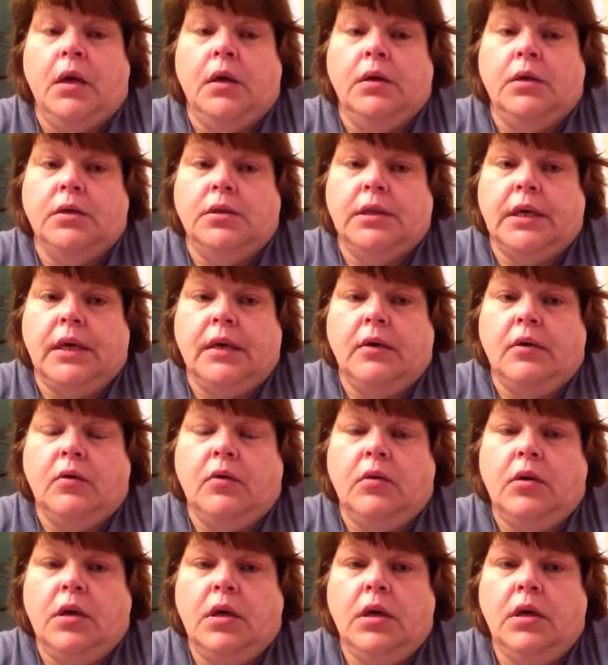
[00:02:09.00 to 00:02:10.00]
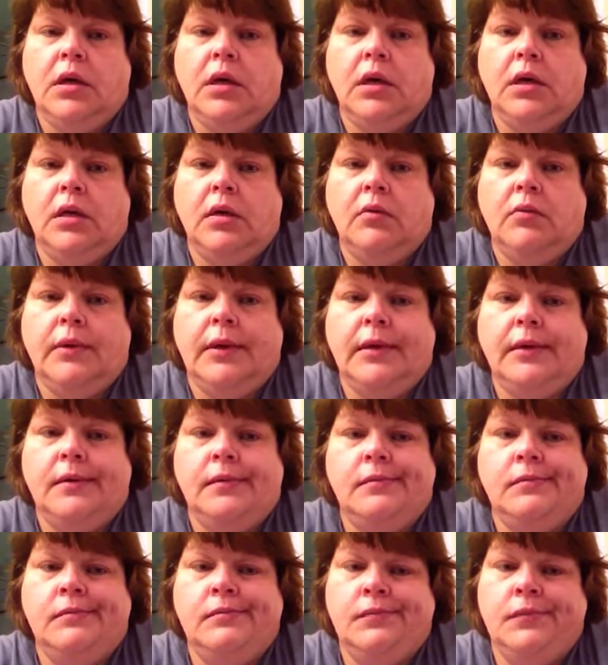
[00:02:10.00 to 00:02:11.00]
So I
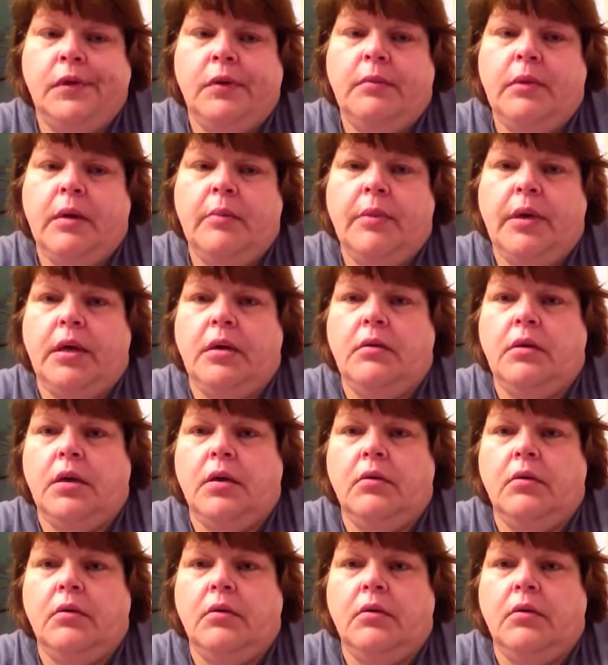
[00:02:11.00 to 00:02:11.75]
thought, I might be,